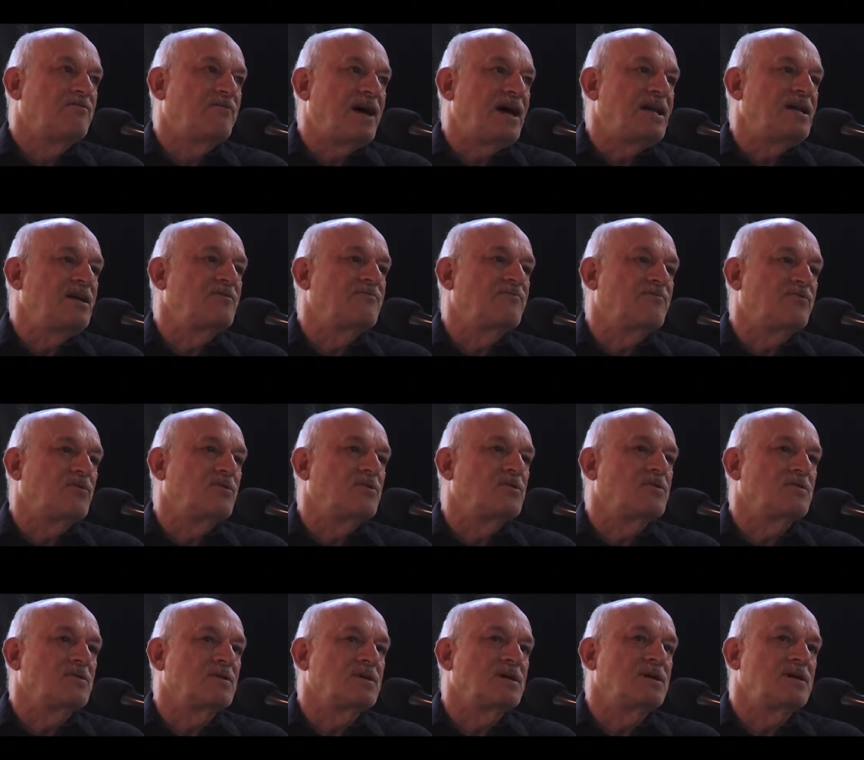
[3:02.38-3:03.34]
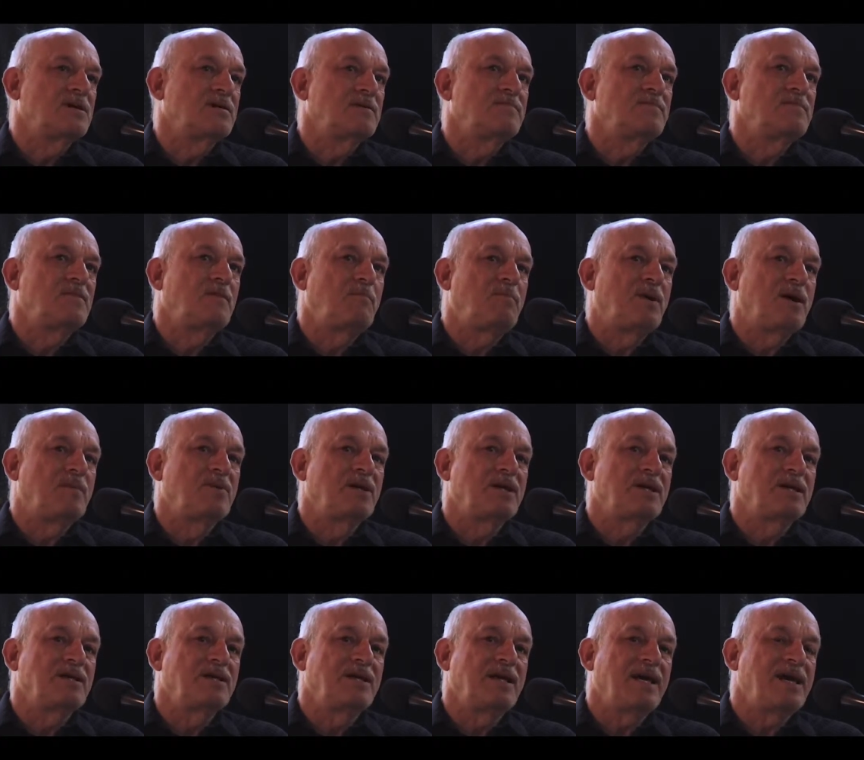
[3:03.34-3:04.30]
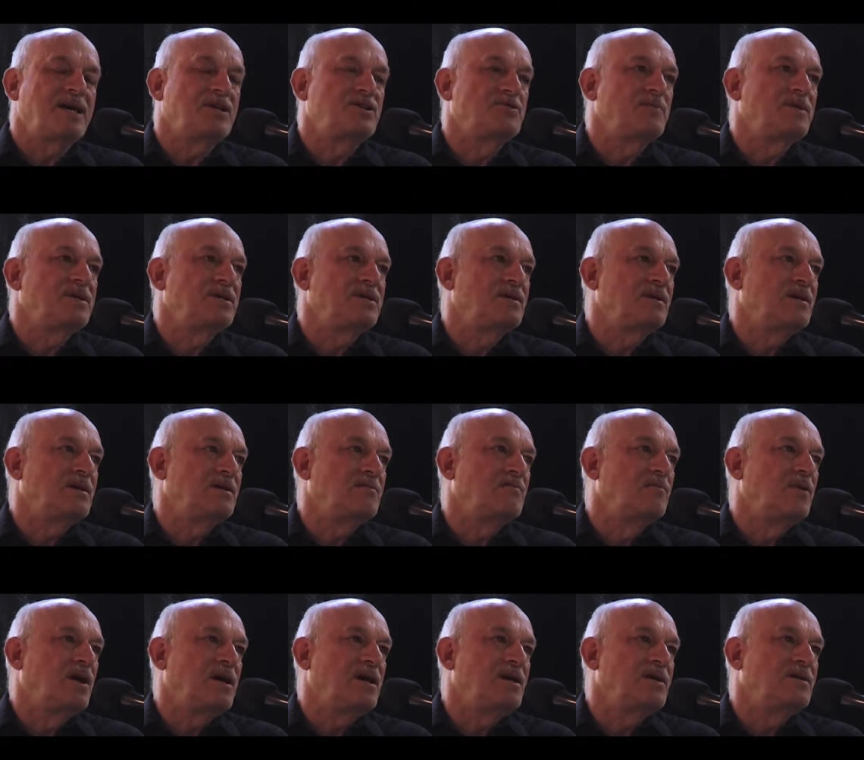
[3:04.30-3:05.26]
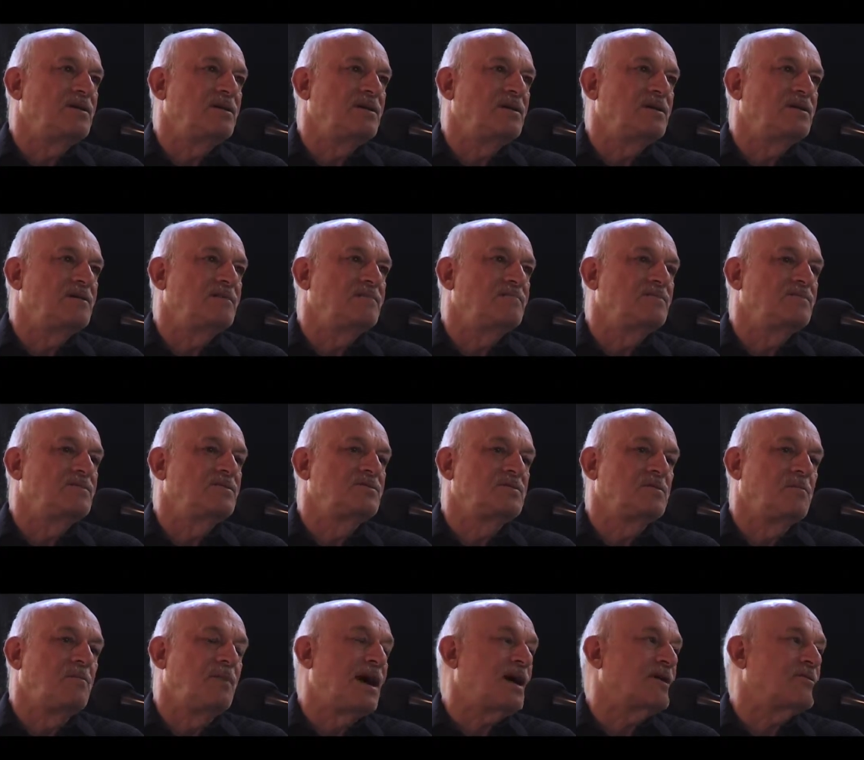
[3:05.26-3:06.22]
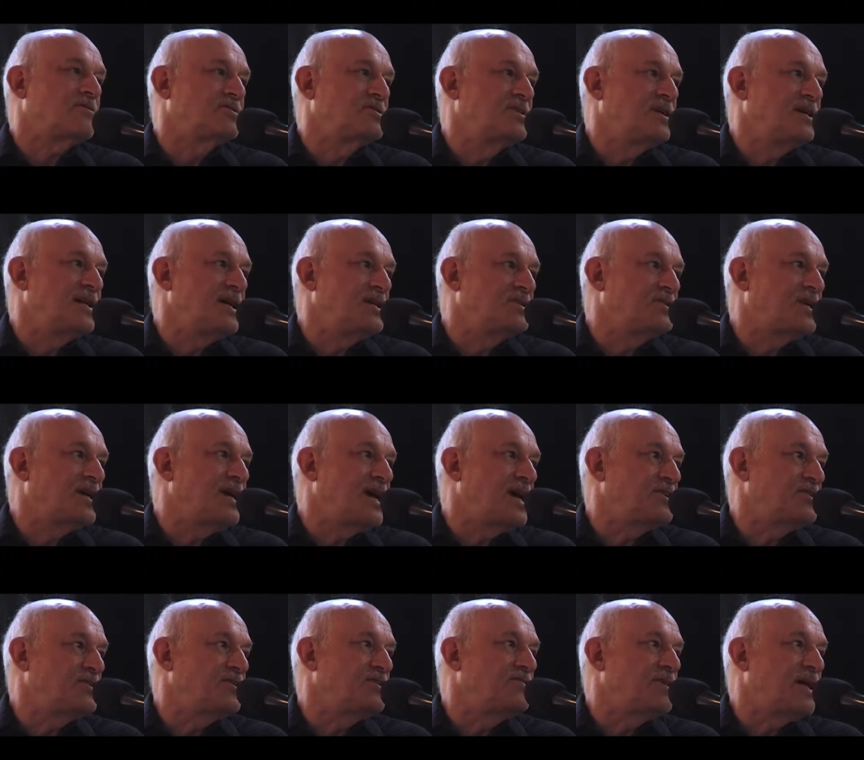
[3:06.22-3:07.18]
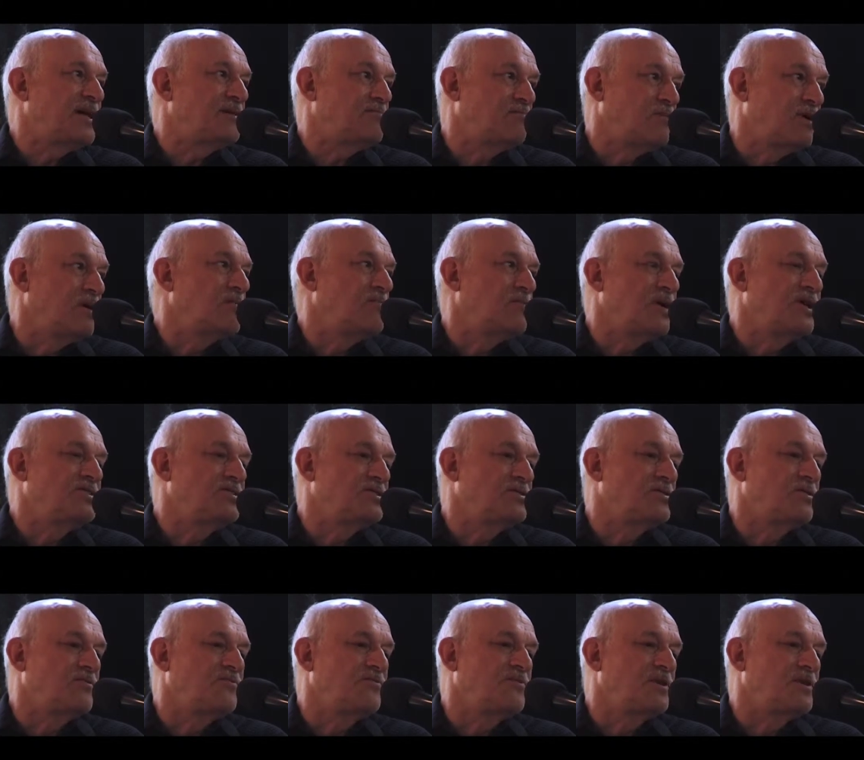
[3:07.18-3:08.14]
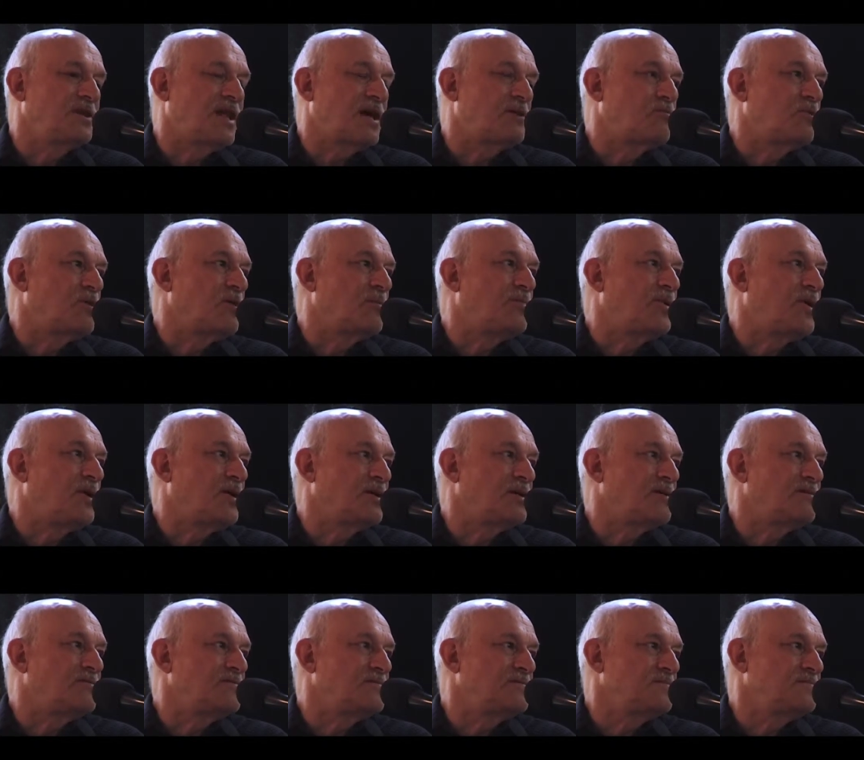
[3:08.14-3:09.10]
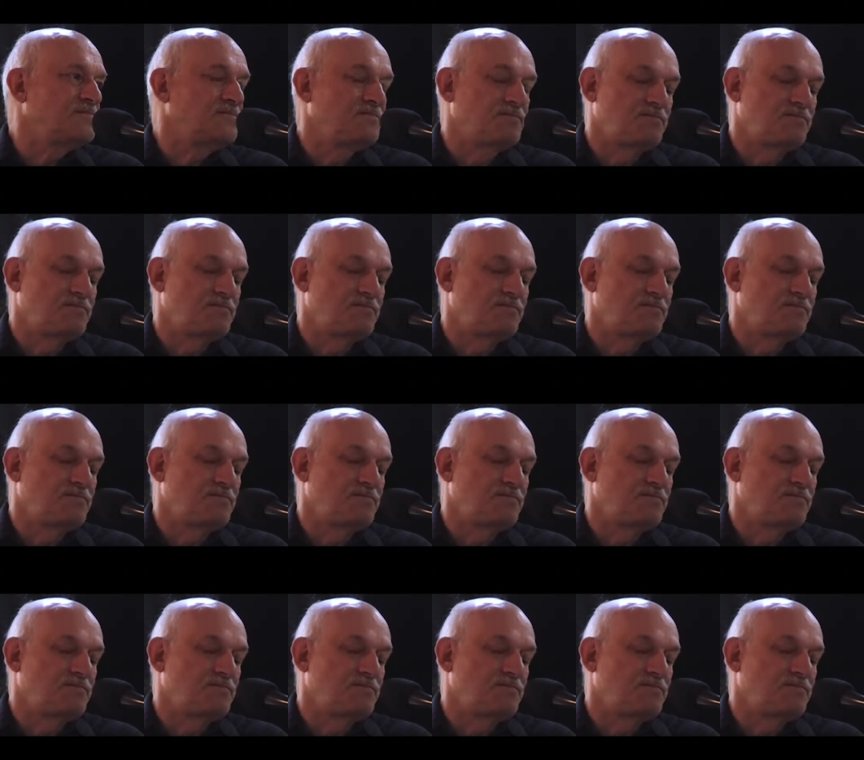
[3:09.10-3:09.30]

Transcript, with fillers: fighting for public engagement and democracy and education that we still feel like we're a part of.